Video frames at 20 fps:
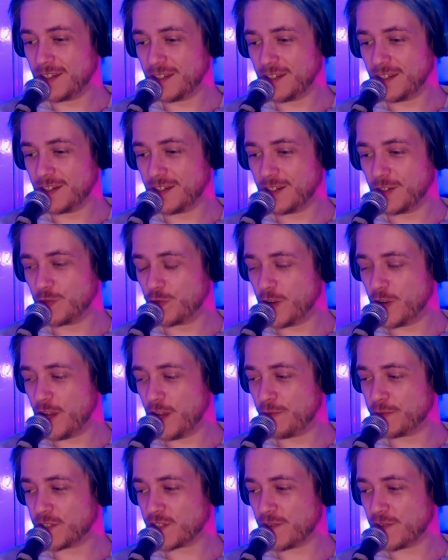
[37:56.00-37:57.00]

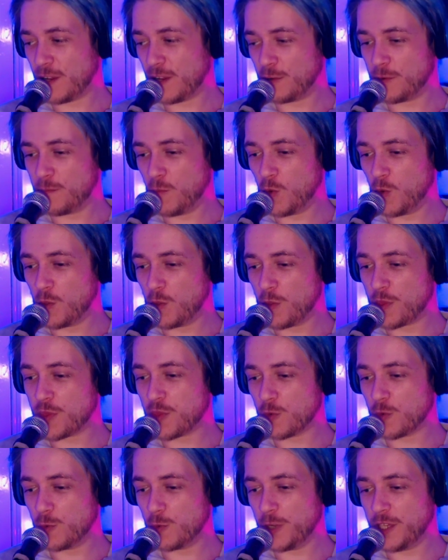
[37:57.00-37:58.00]
grifts, found more than
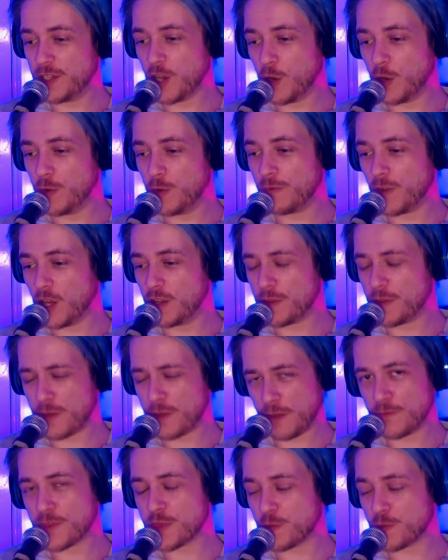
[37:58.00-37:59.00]
three
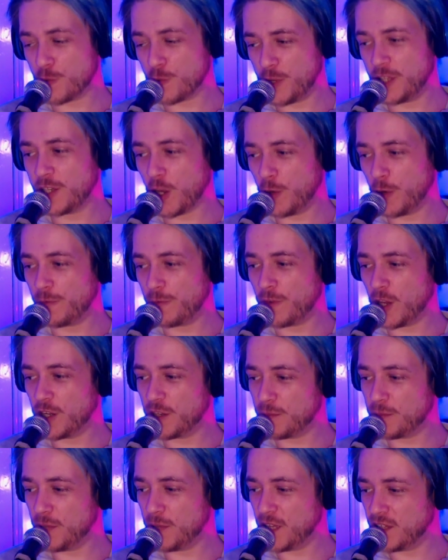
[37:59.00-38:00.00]

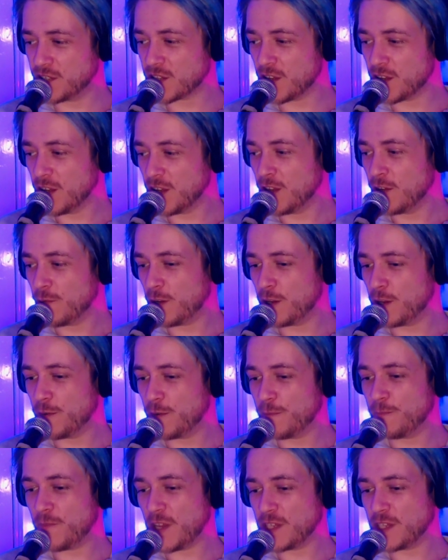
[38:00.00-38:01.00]
GoFundMes, found a
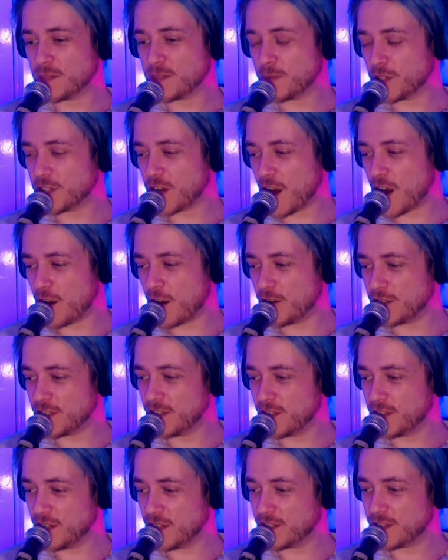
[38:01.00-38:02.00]
Facebook charity
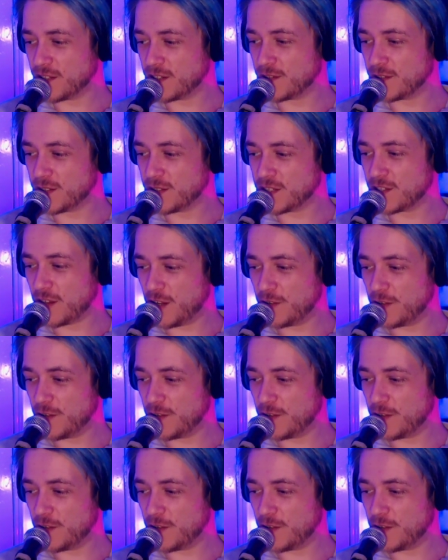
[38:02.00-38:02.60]
that started for